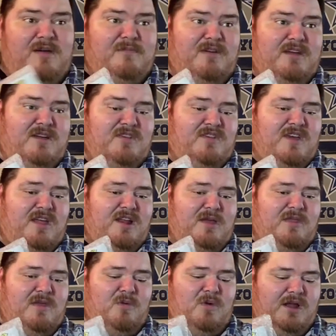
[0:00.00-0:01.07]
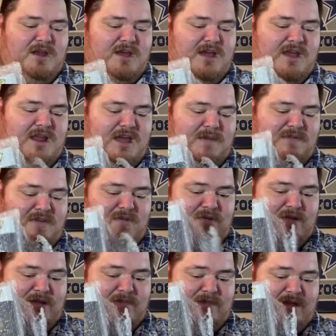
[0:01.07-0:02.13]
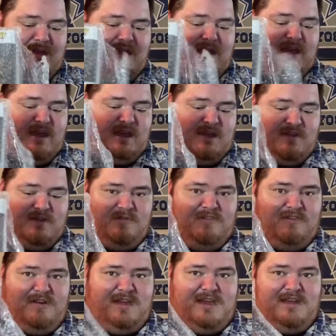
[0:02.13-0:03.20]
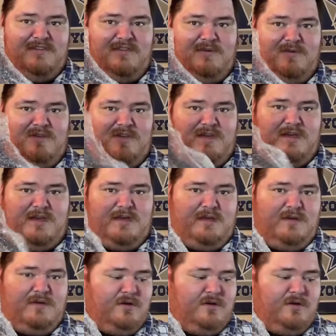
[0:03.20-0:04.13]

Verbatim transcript: to sell it on the WhatNot app is what I guess I'm trying to say.